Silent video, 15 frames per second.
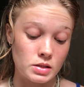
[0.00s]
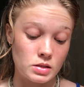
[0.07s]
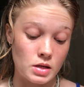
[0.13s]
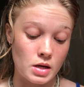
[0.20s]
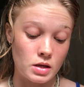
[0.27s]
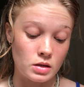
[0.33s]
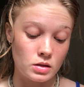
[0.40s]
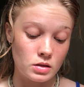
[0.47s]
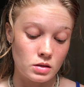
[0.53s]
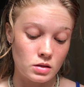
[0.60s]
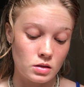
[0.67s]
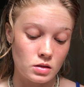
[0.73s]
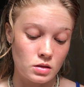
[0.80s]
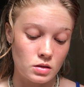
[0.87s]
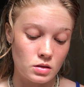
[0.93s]
night,
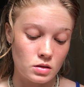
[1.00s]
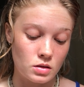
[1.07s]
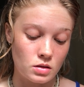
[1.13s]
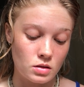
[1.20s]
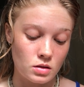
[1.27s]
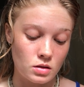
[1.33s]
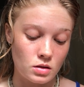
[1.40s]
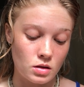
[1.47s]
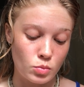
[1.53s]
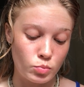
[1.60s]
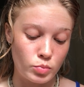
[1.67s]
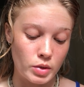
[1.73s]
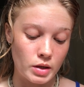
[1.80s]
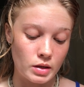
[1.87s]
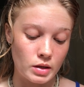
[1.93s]

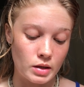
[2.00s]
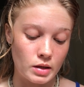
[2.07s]
but